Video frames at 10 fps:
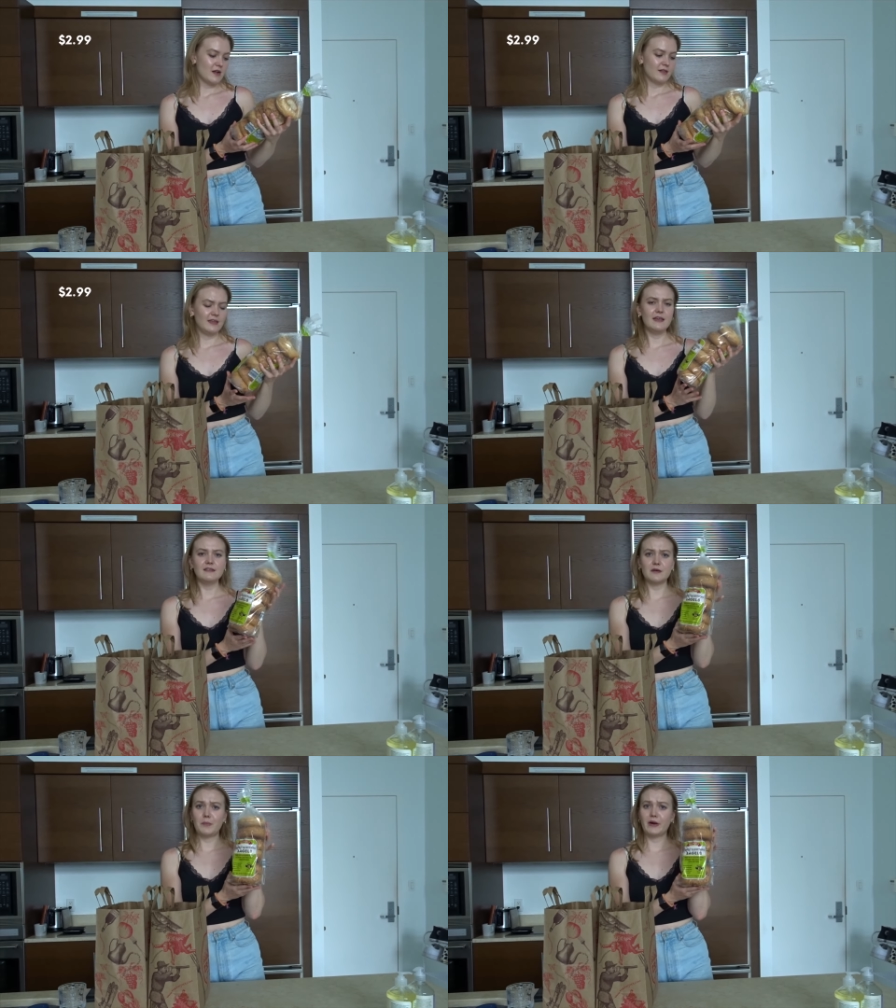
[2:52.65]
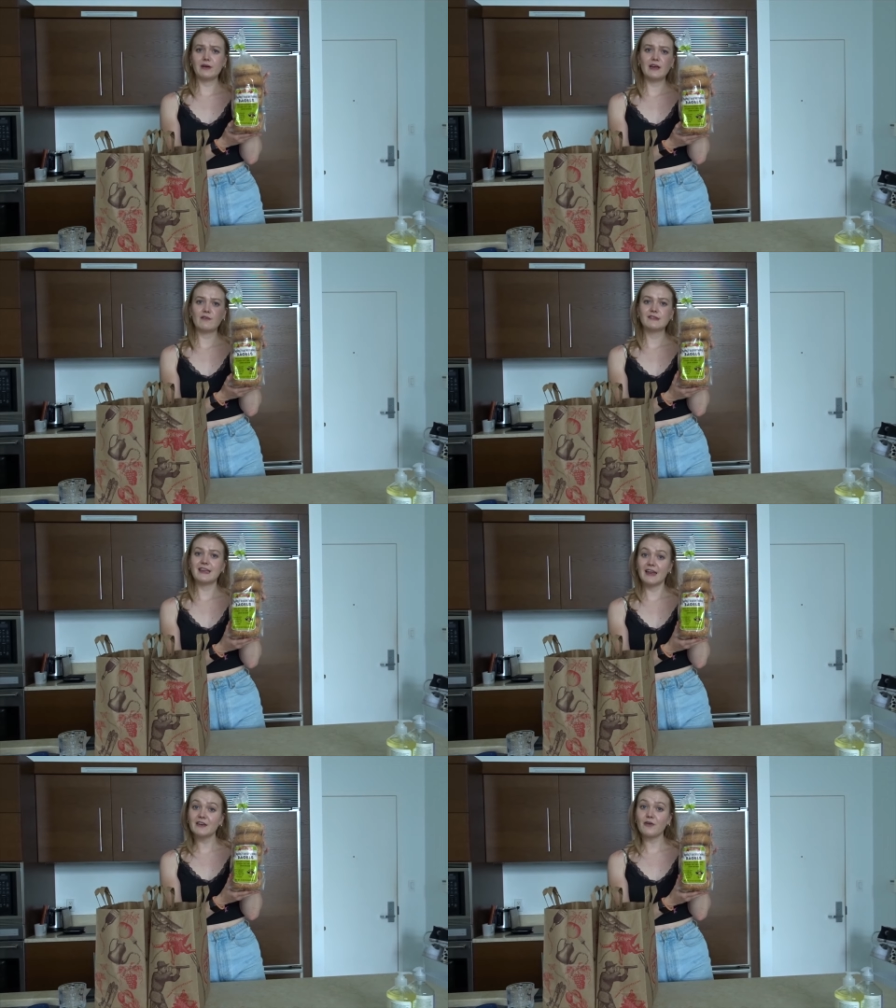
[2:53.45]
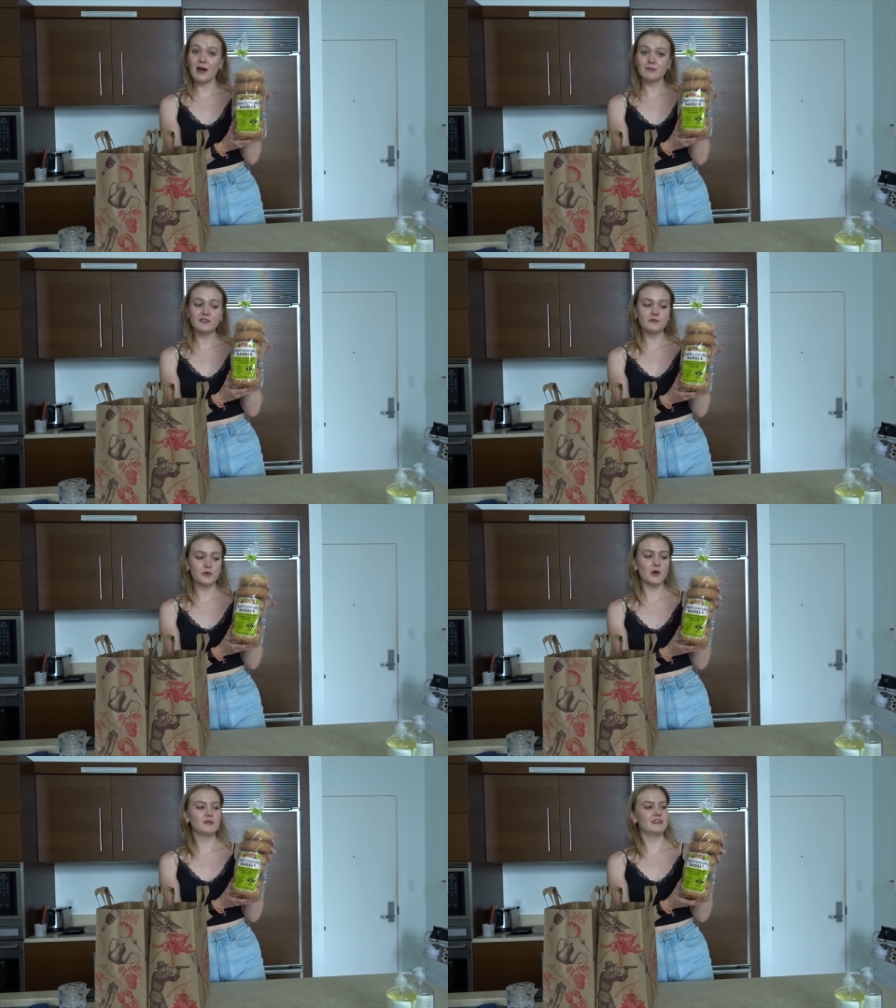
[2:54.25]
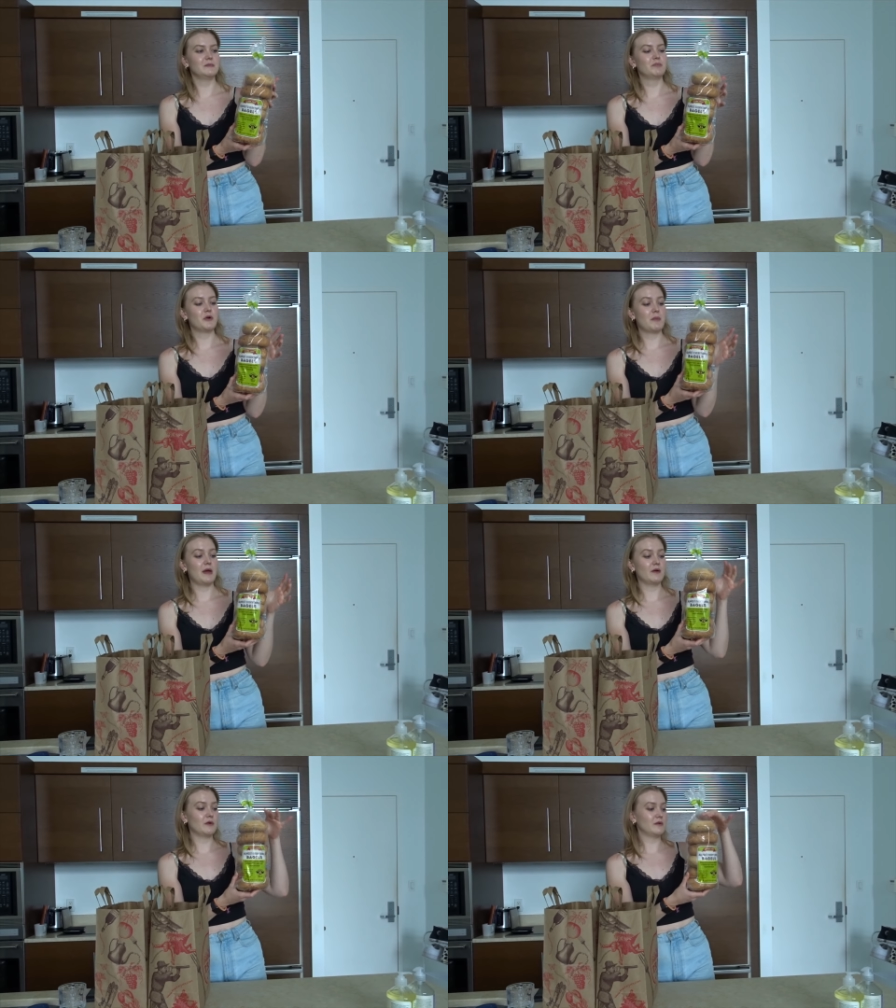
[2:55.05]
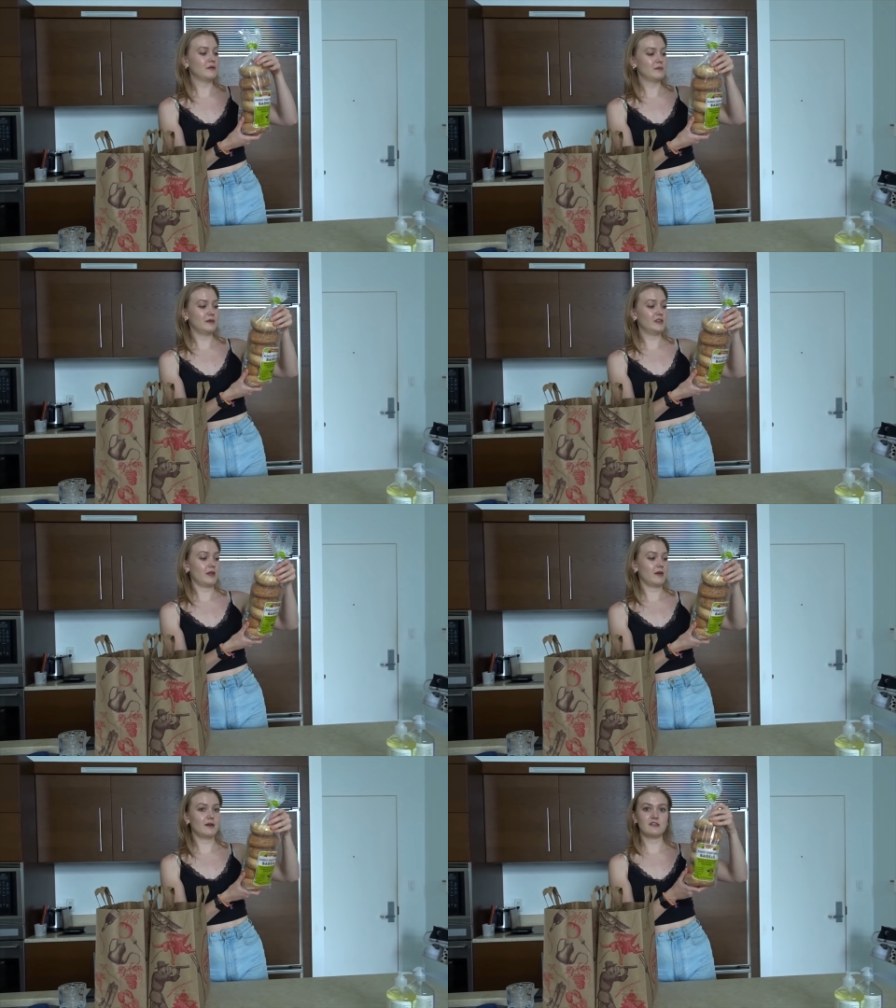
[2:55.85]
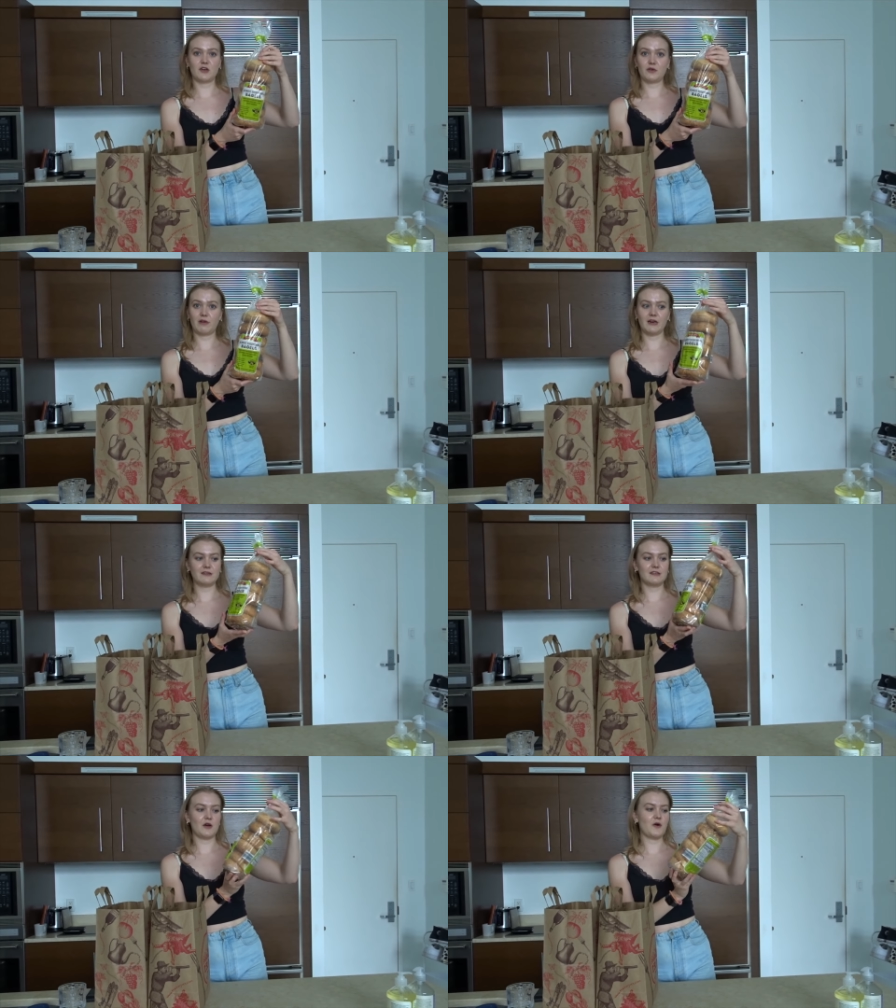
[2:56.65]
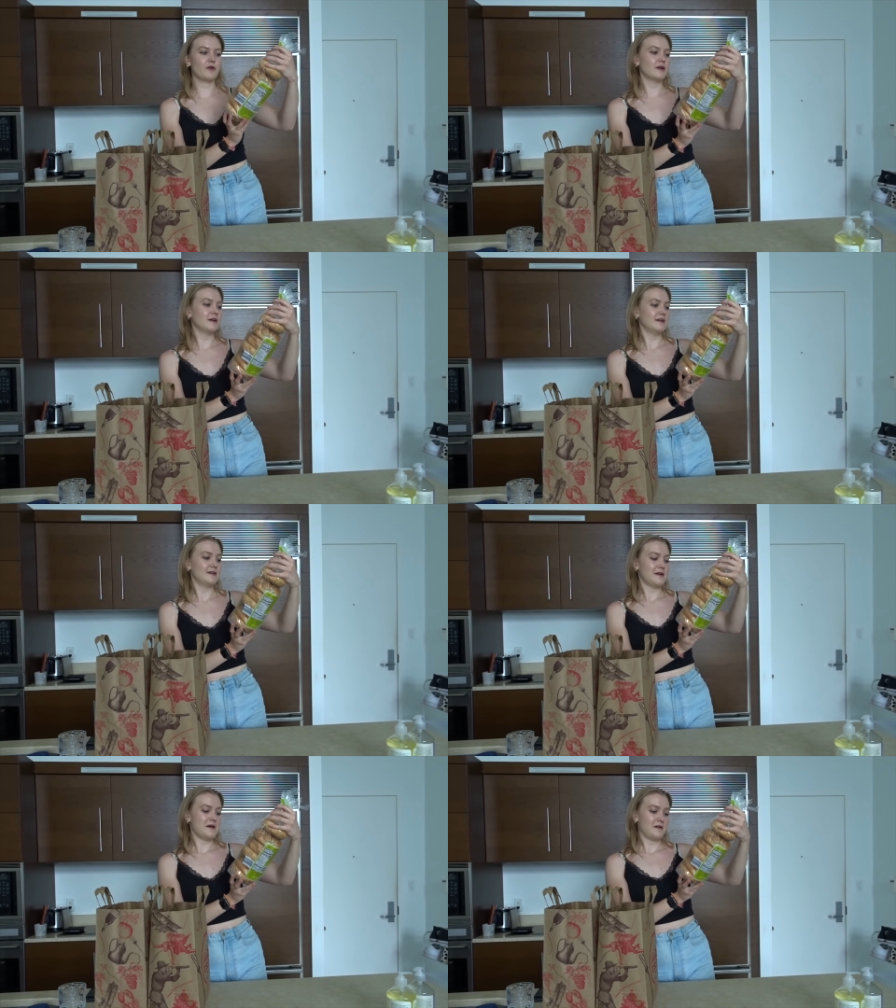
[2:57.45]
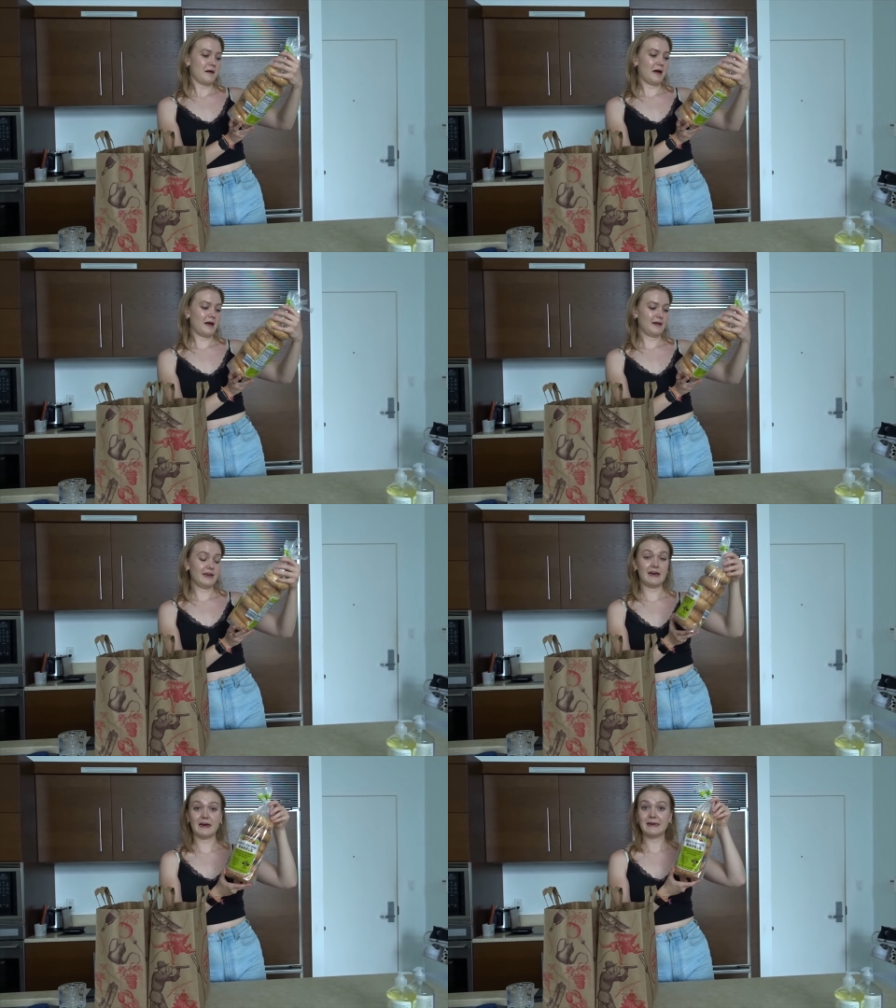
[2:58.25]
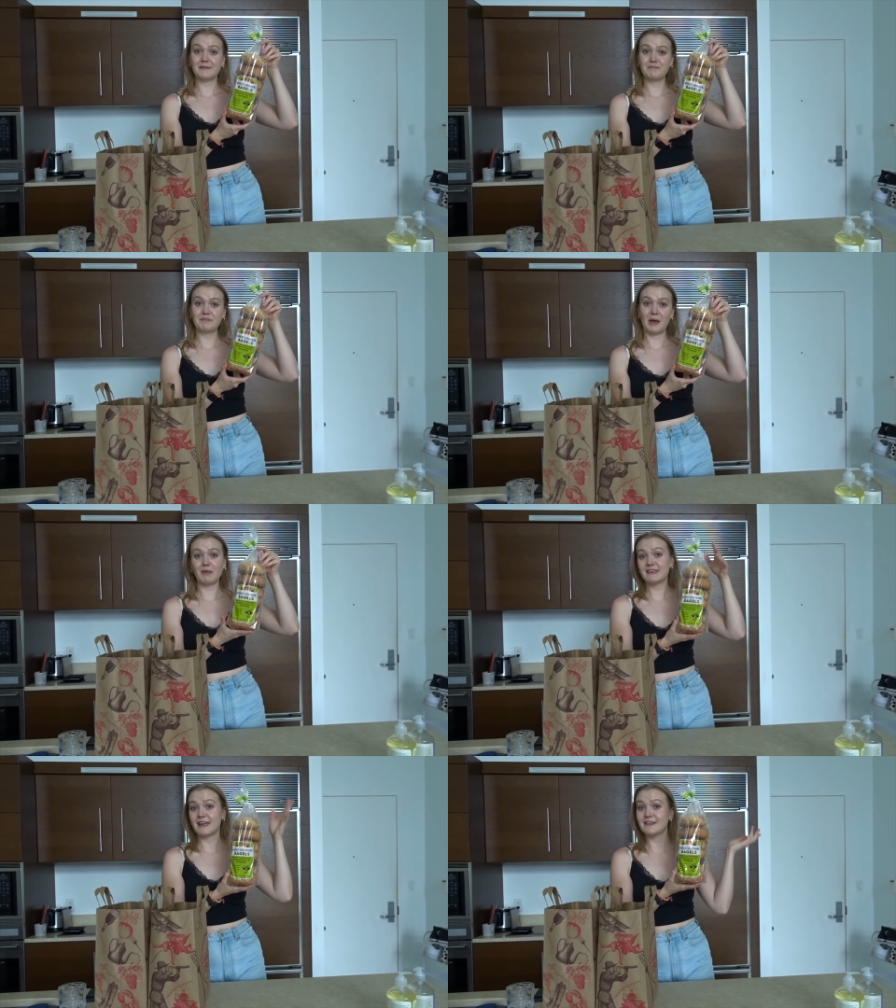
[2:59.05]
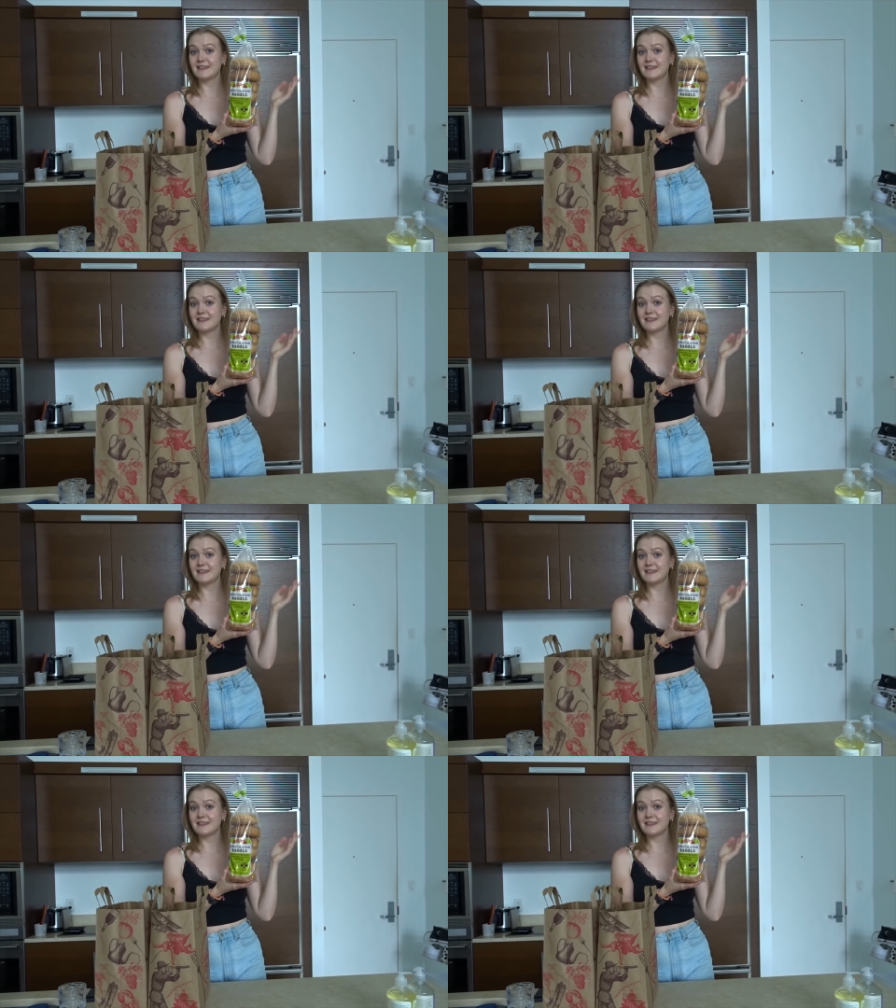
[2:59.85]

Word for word: These apparently have 10 grams of protein per bagel, which I think is so great. So yeah, I'm excited to